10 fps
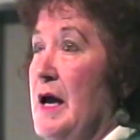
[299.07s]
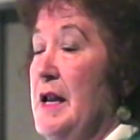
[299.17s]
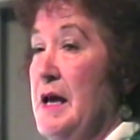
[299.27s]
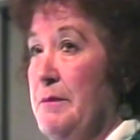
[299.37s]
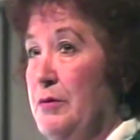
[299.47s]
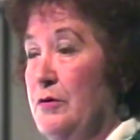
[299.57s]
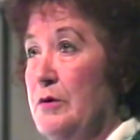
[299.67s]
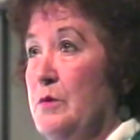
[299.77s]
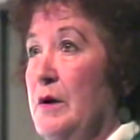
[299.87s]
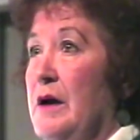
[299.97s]
an
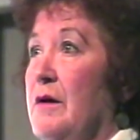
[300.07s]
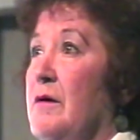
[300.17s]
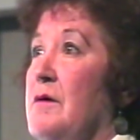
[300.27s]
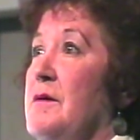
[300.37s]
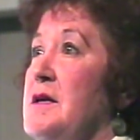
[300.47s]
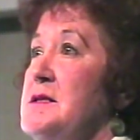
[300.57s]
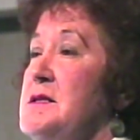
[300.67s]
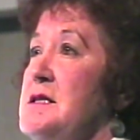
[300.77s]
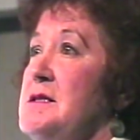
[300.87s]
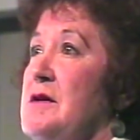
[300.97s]
airport where these
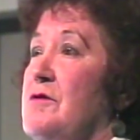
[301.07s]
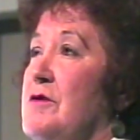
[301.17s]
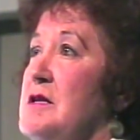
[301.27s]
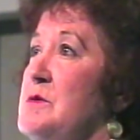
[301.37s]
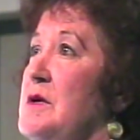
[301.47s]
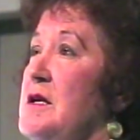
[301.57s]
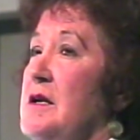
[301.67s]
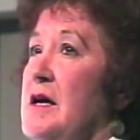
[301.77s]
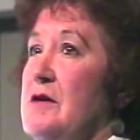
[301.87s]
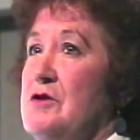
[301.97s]
DC-3s were
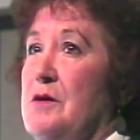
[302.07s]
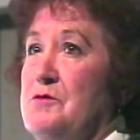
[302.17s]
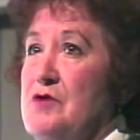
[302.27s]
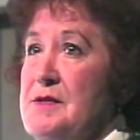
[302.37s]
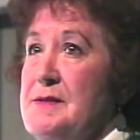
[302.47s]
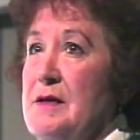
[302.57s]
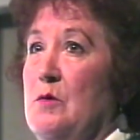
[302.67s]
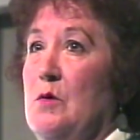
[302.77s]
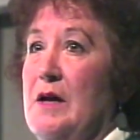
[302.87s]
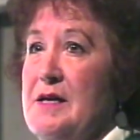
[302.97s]
in and out top dressing
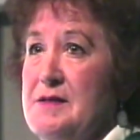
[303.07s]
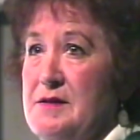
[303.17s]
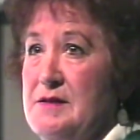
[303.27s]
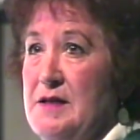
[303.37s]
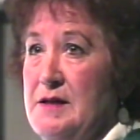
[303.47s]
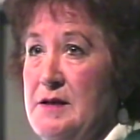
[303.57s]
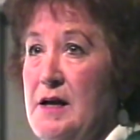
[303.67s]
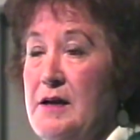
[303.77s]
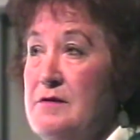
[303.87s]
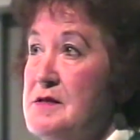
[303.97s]
all hours of the day and
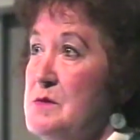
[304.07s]
night, and